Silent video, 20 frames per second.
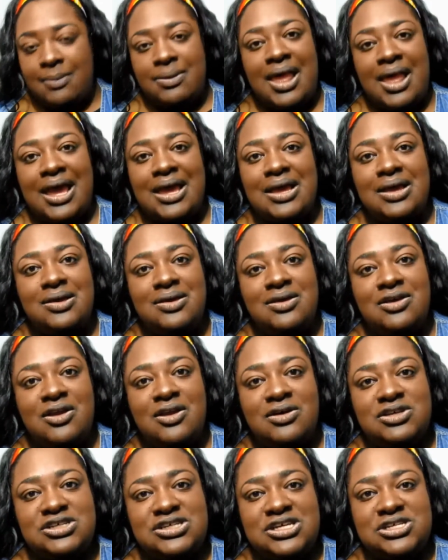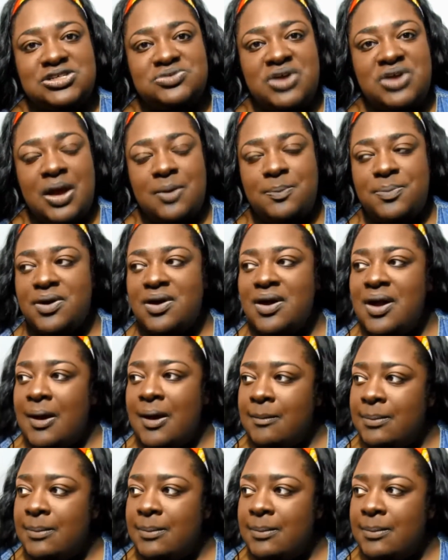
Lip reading: Like, you know, Chance the Rapper.